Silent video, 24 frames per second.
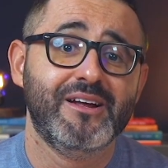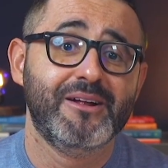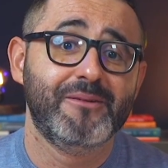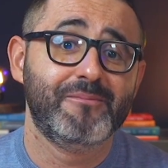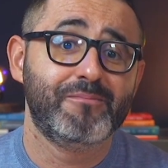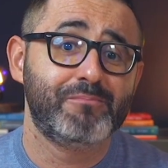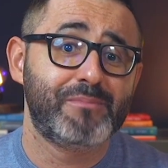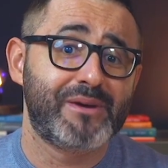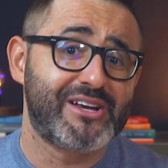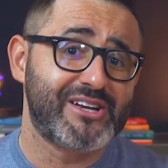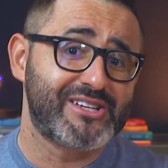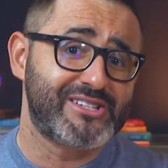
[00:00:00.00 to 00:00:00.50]

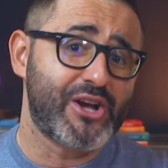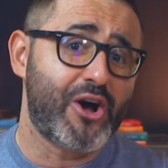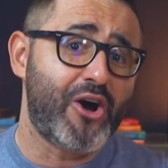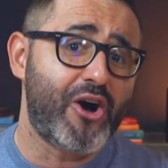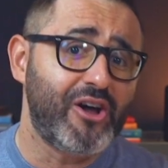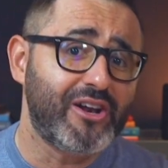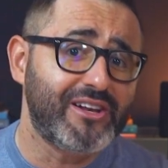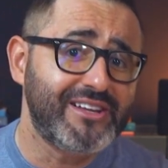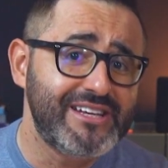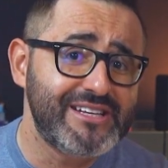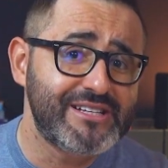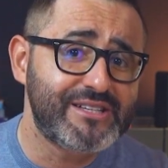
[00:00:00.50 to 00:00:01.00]
Because
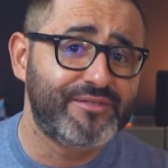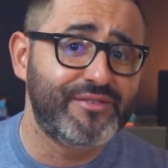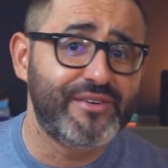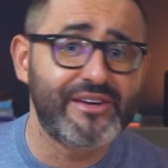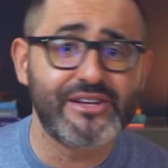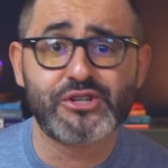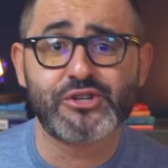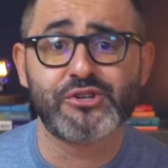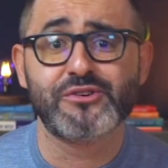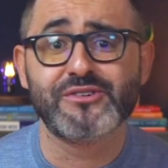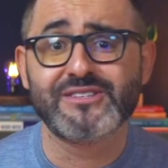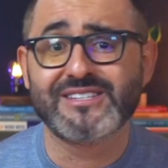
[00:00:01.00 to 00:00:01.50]
all these
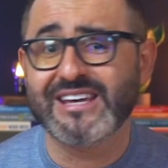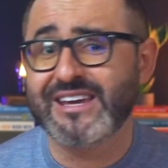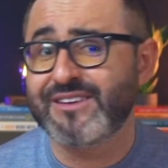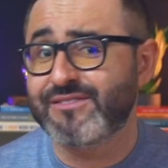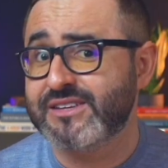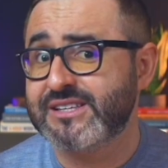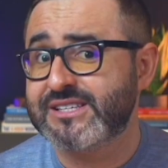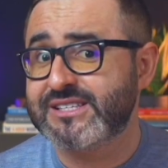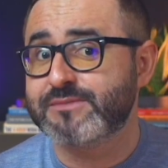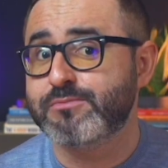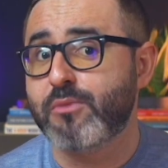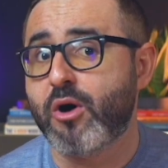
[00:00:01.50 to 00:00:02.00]
features,
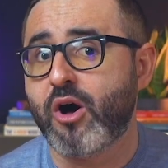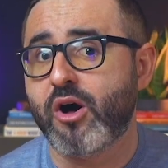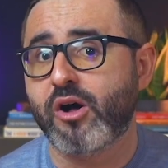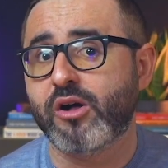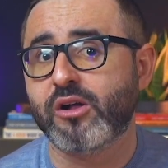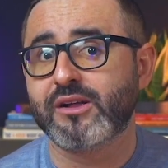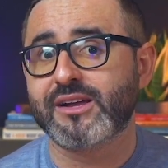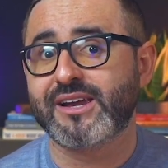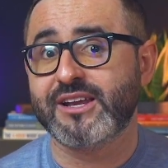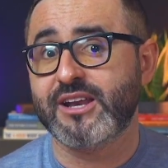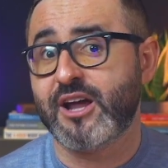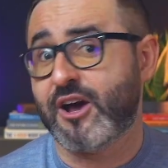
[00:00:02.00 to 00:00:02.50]
even
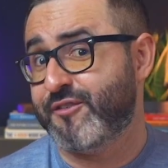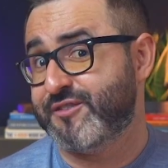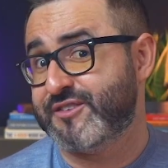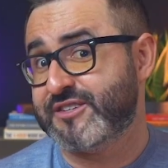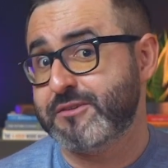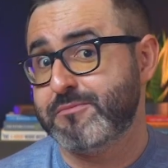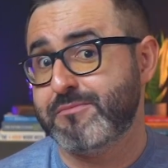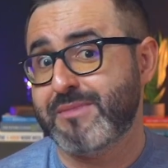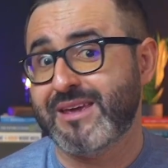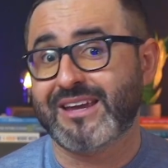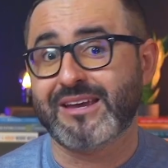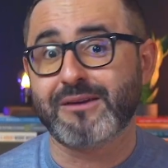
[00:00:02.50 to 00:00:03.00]
small, can
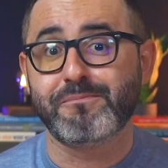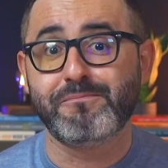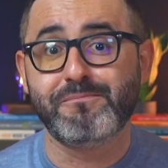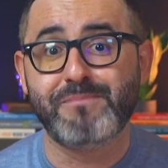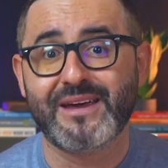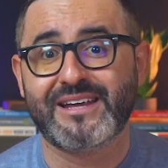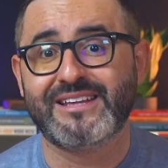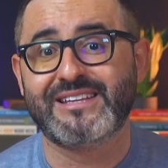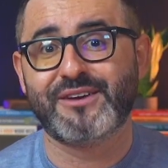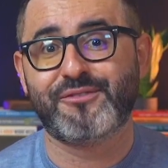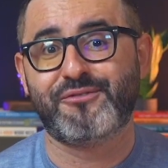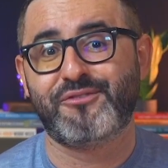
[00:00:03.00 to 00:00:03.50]
often make a
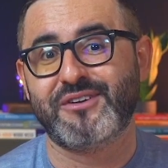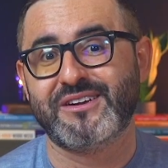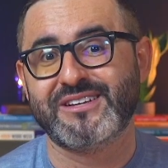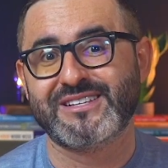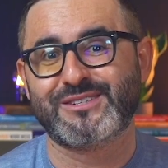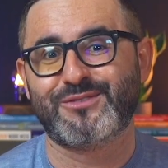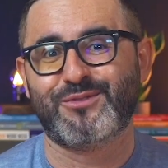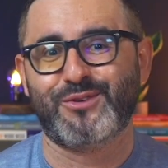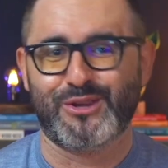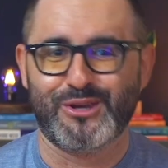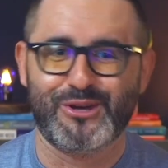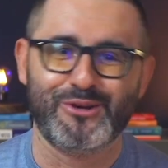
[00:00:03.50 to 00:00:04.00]
big difference
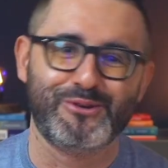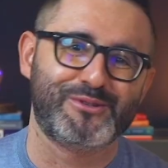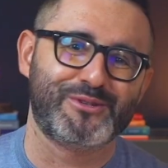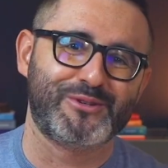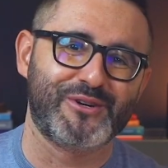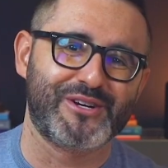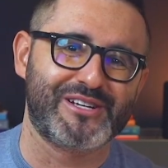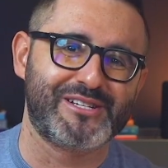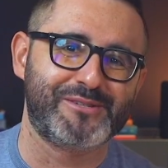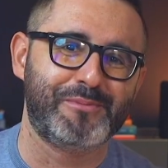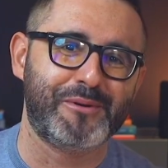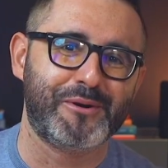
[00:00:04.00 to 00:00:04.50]
for the user
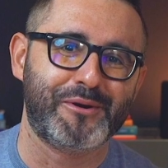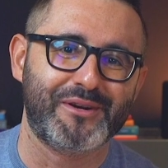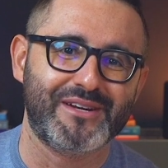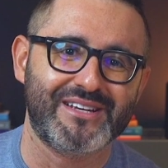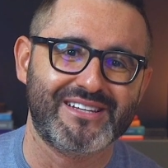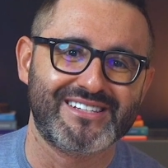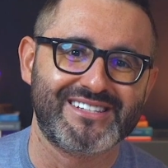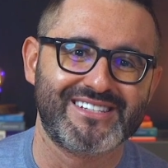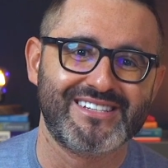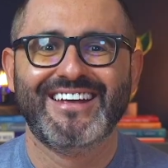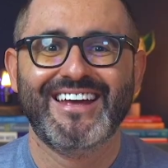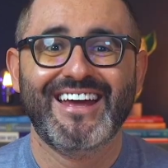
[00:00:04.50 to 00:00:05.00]

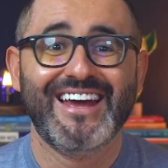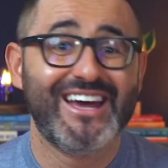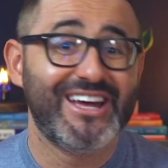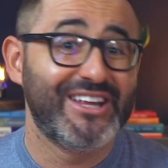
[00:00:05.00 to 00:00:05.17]
experience.